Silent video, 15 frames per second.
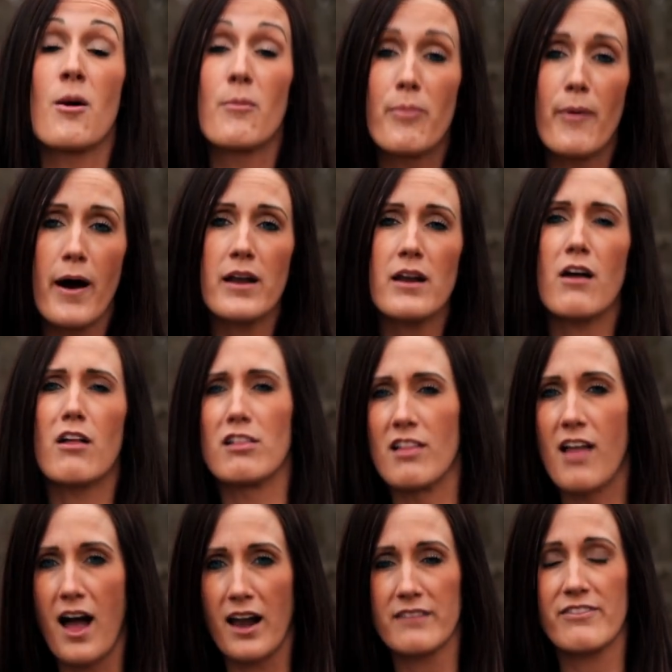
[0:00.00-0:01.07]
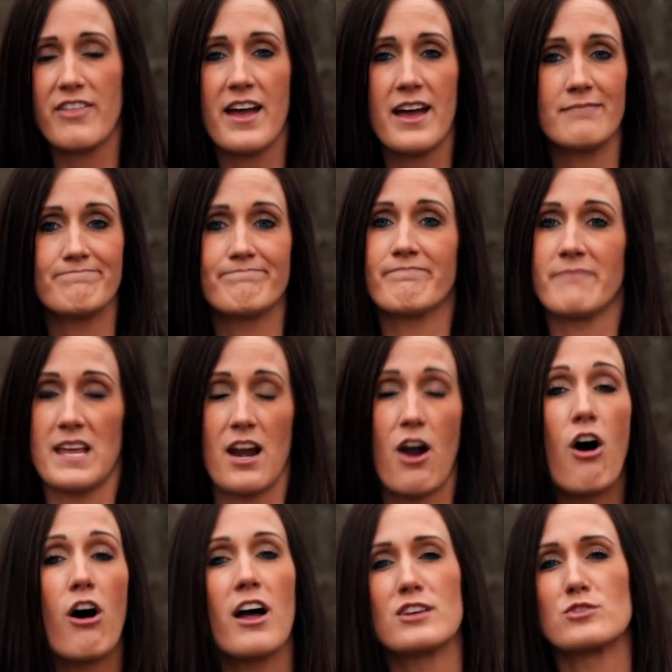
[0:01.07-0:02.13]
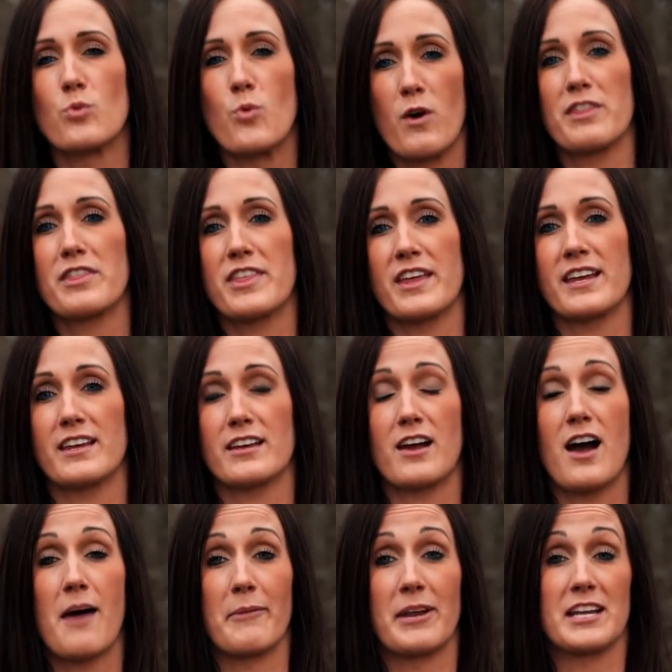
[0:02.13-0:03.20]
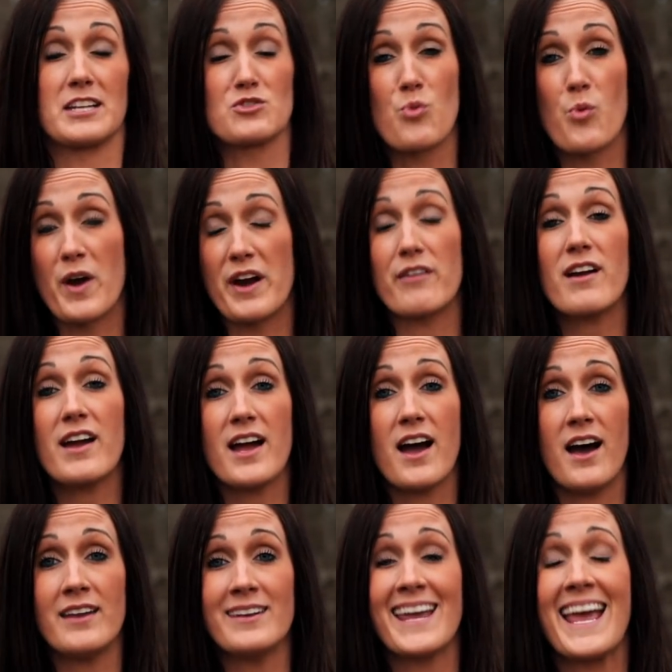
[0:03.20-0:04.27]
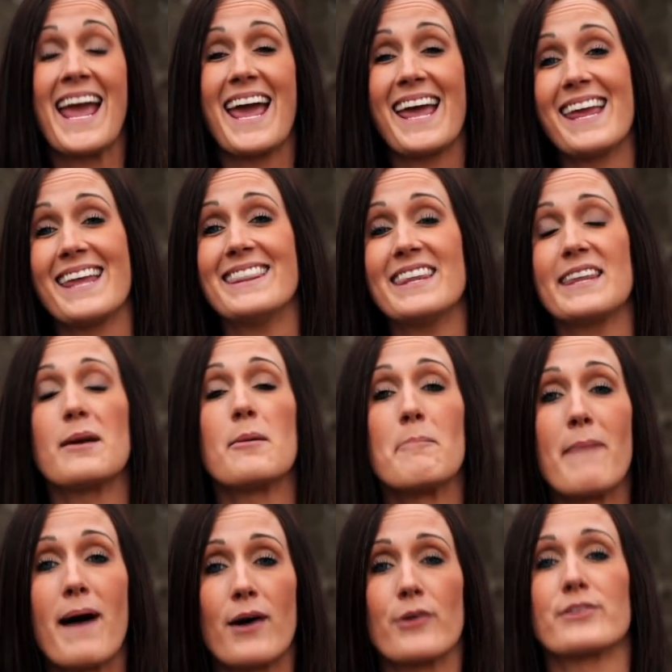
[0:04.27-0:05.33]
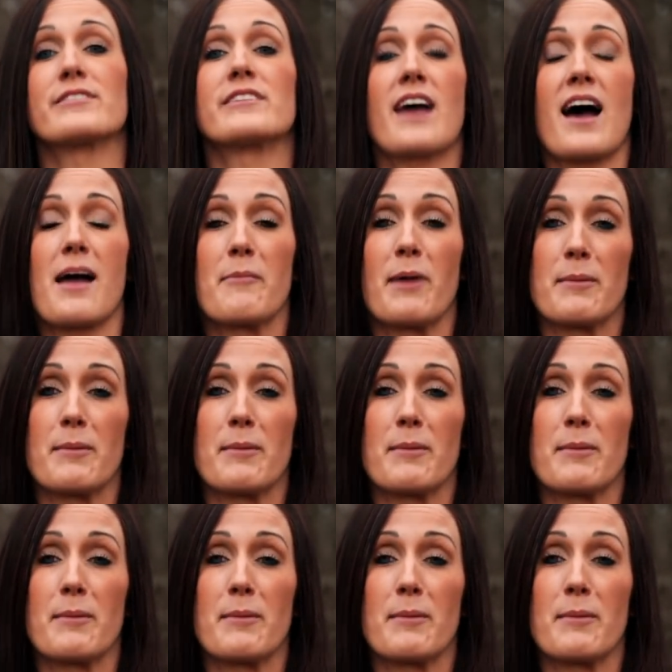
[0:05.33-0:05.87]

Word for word: but a lot of that it all has one thing in common. It's where I hunt and the amount of time